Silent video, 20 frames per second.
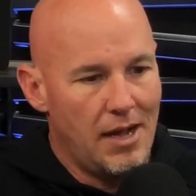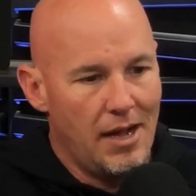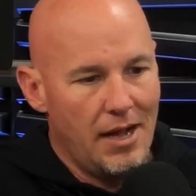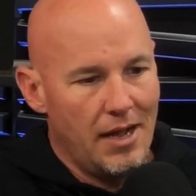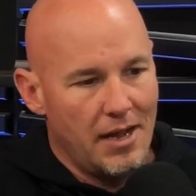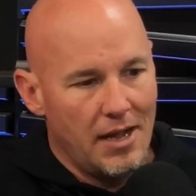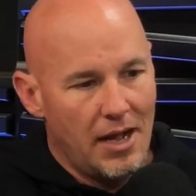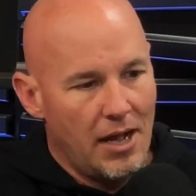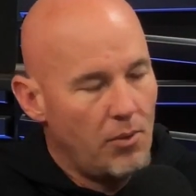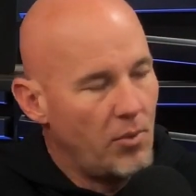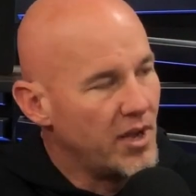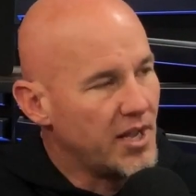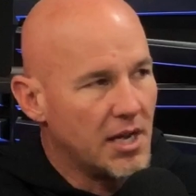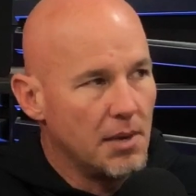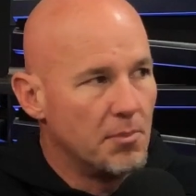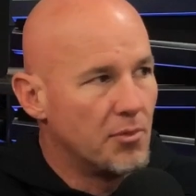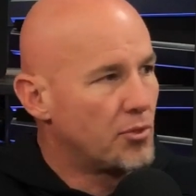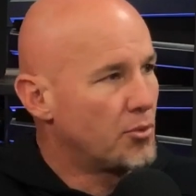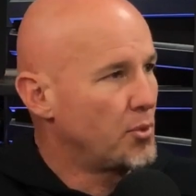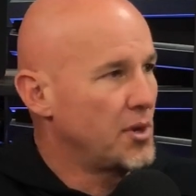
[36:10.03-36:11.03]
I, I wake
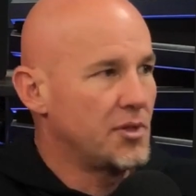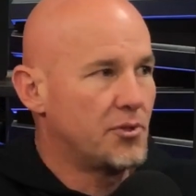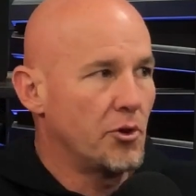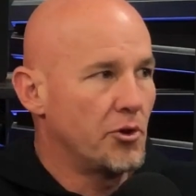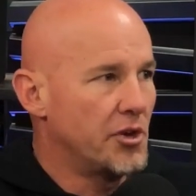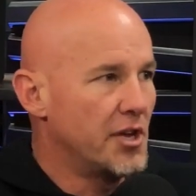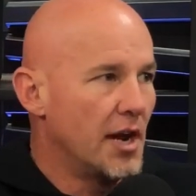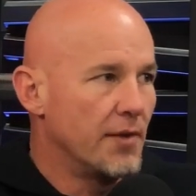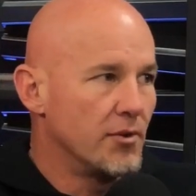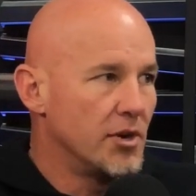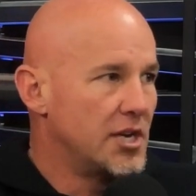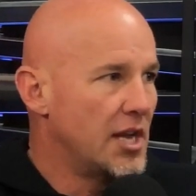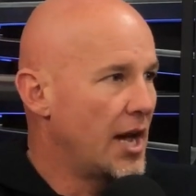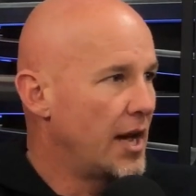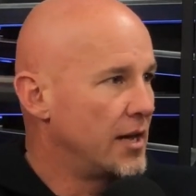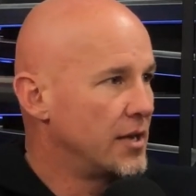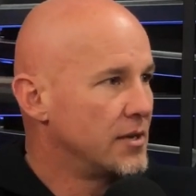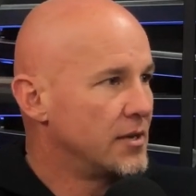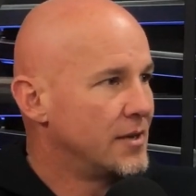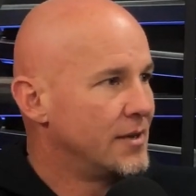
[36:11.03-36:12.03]
up three thirty every
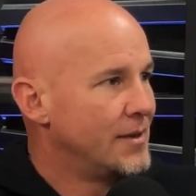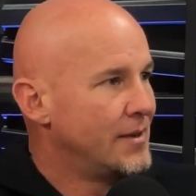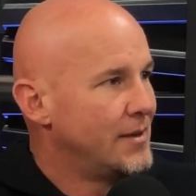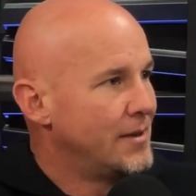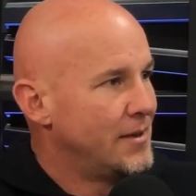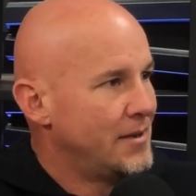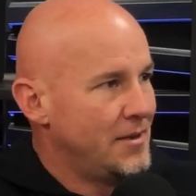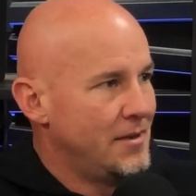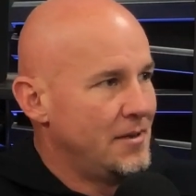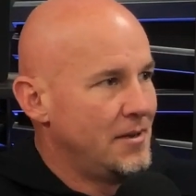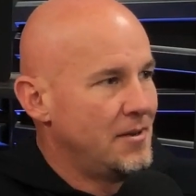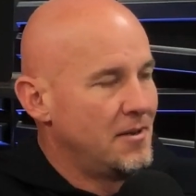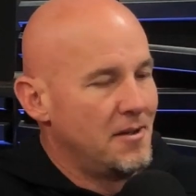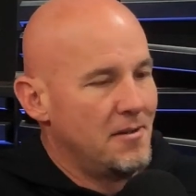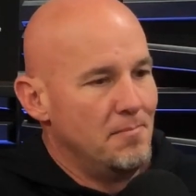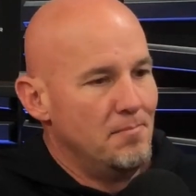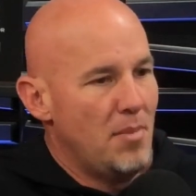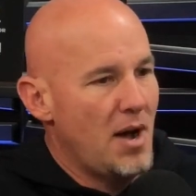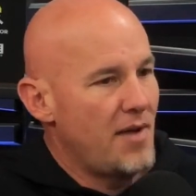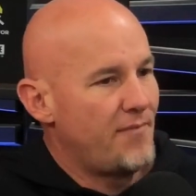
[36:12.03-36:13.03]
day.
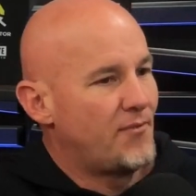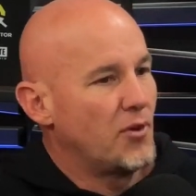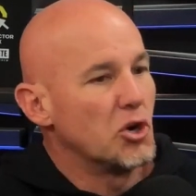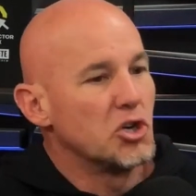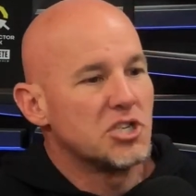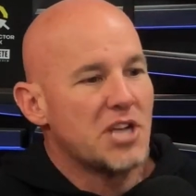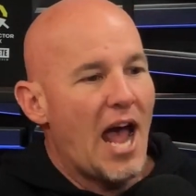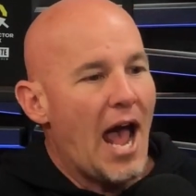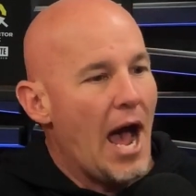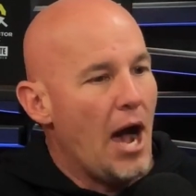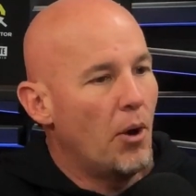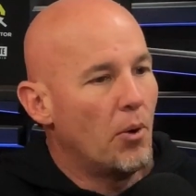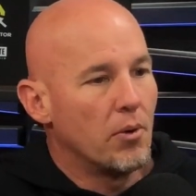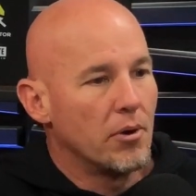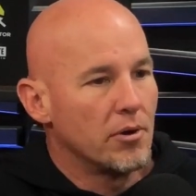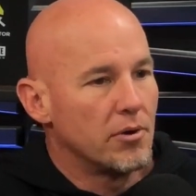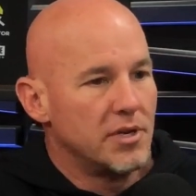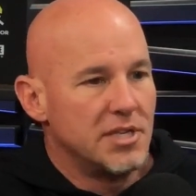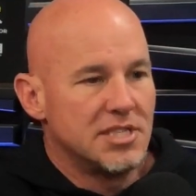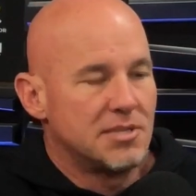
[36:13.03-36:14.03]
My first
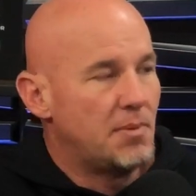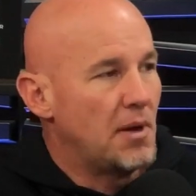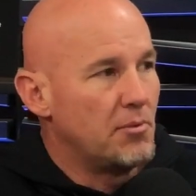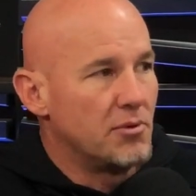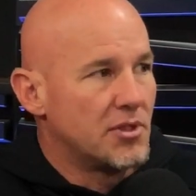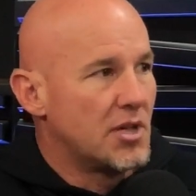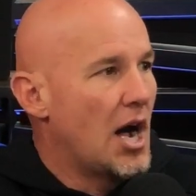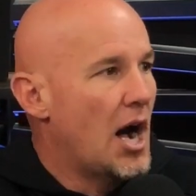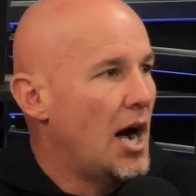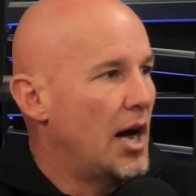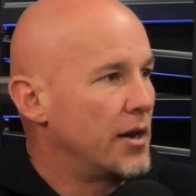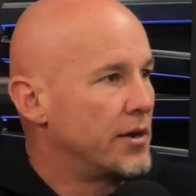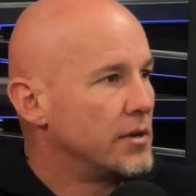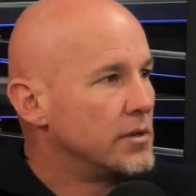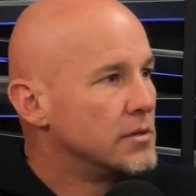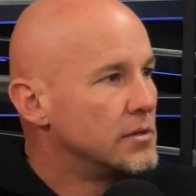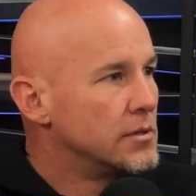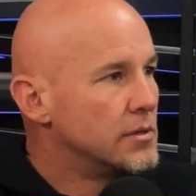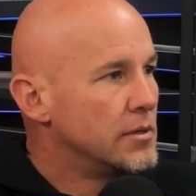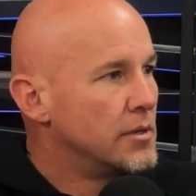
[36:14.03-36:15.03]
hour is spent with God.
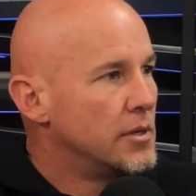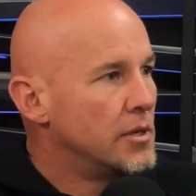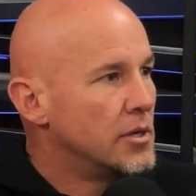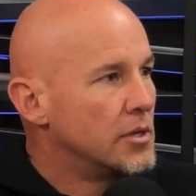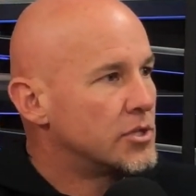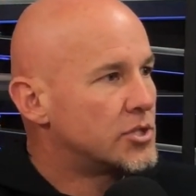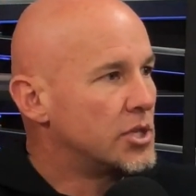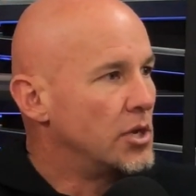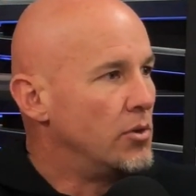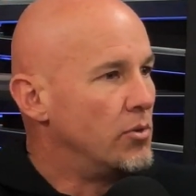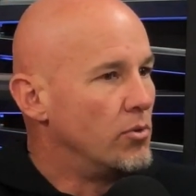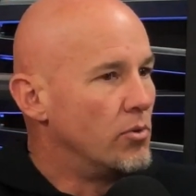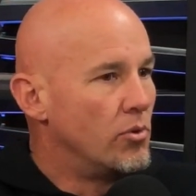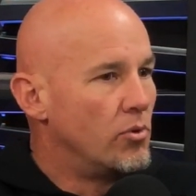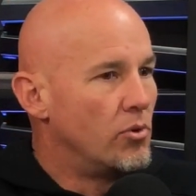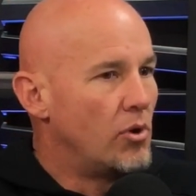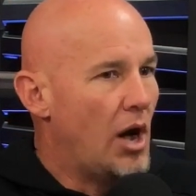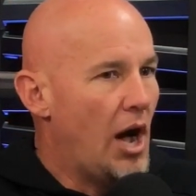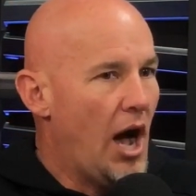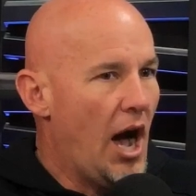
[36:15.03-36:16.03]
Mm. So
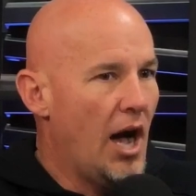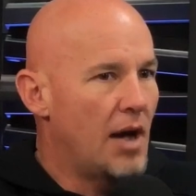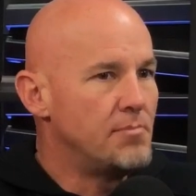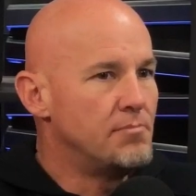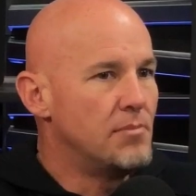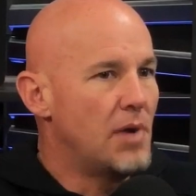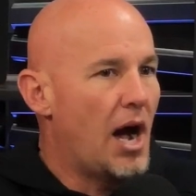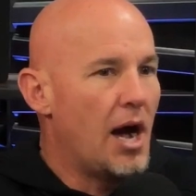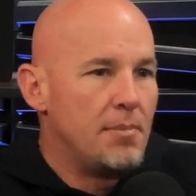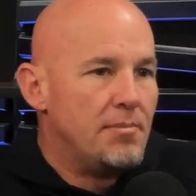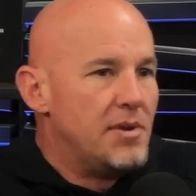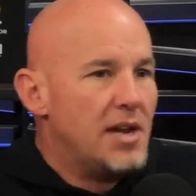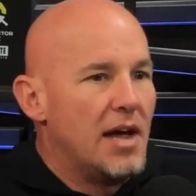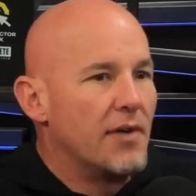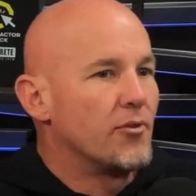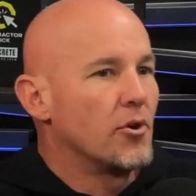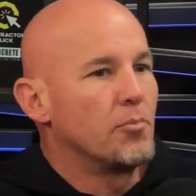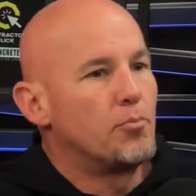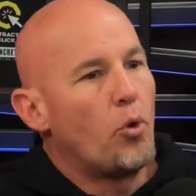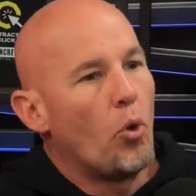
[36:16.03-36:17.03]
mm. I'm, I'm
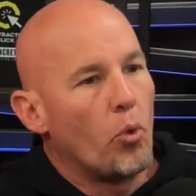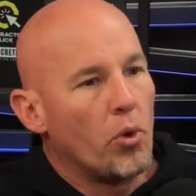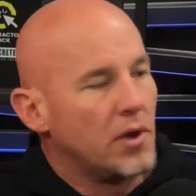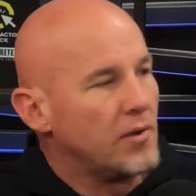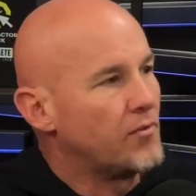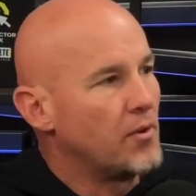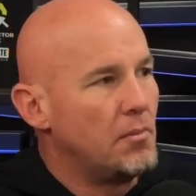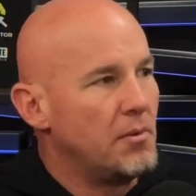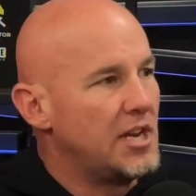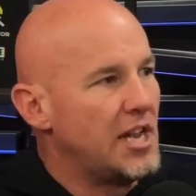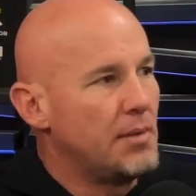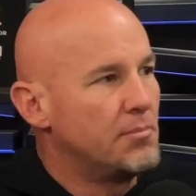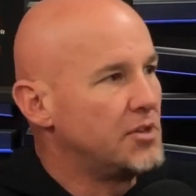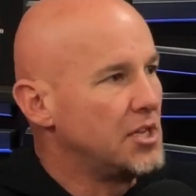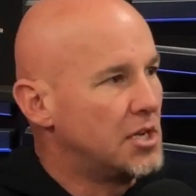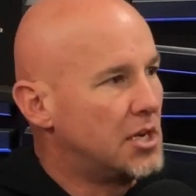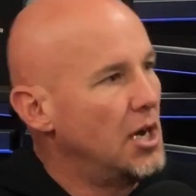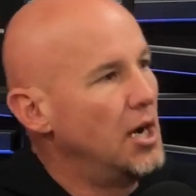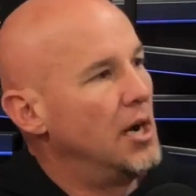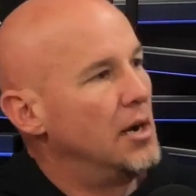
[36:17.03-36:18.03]
never pouring from an
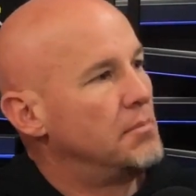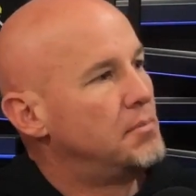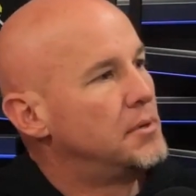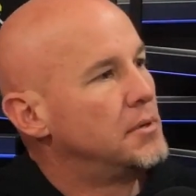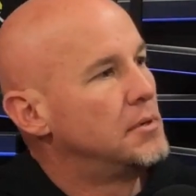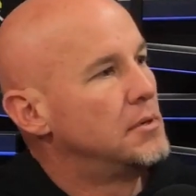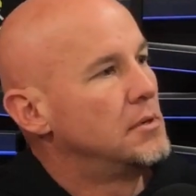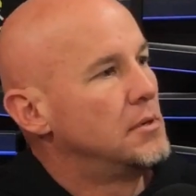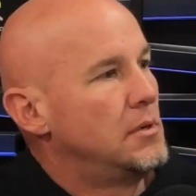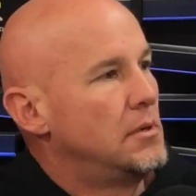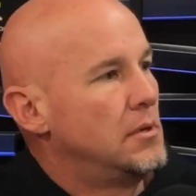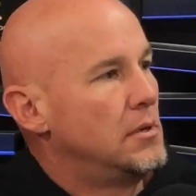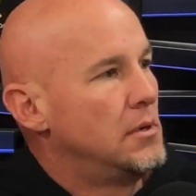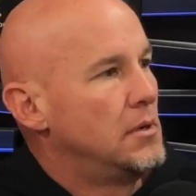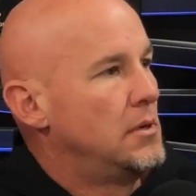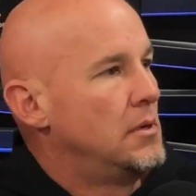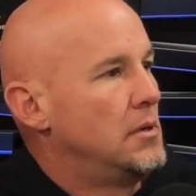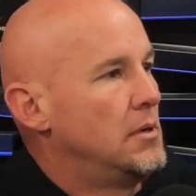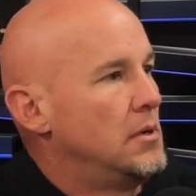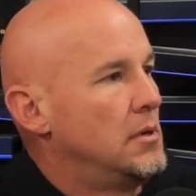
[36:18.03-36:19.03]
empty cup. Mm.
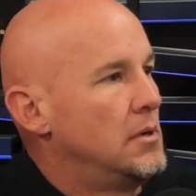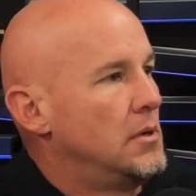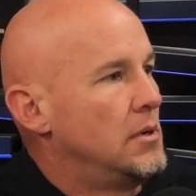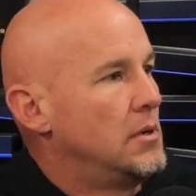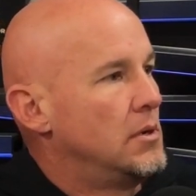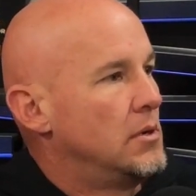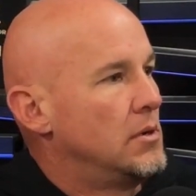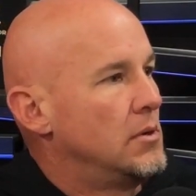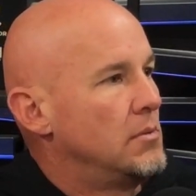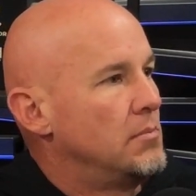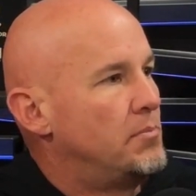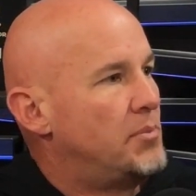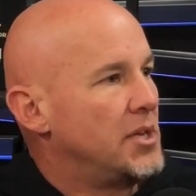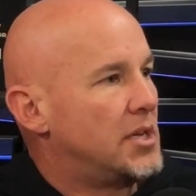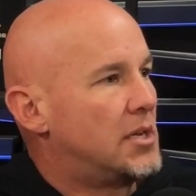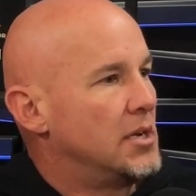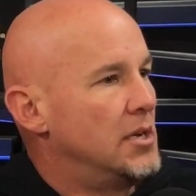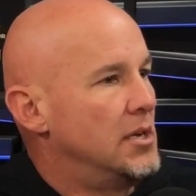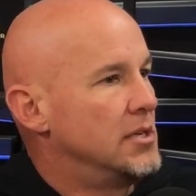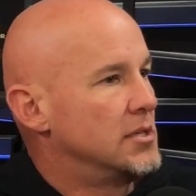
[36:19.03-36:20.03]
That's good.
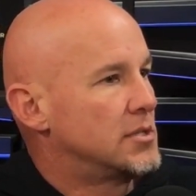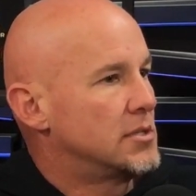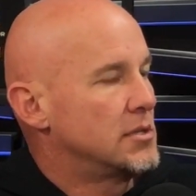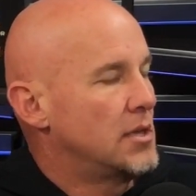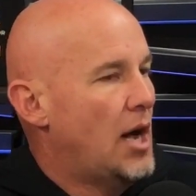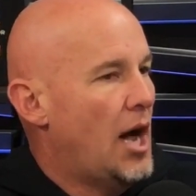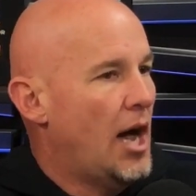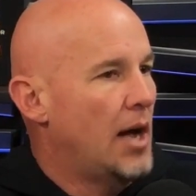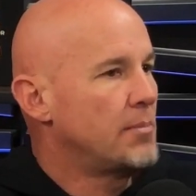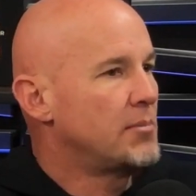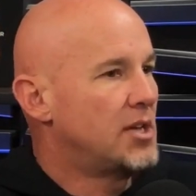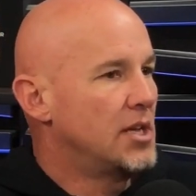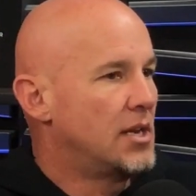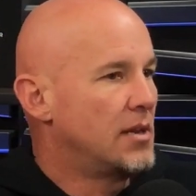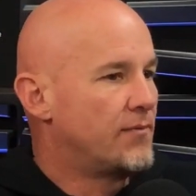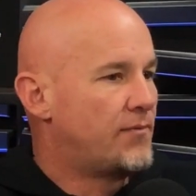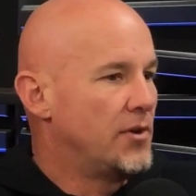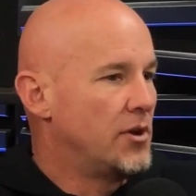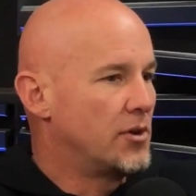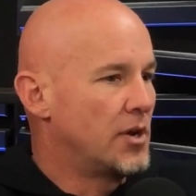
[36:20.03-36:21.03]
Because I'm
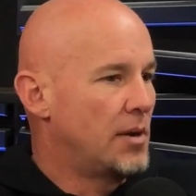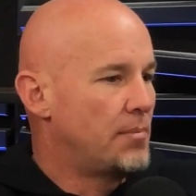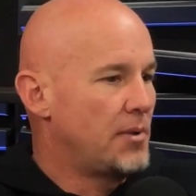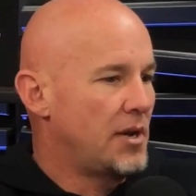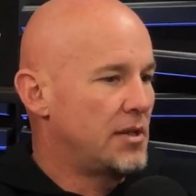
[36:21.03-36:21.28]
getting filled up.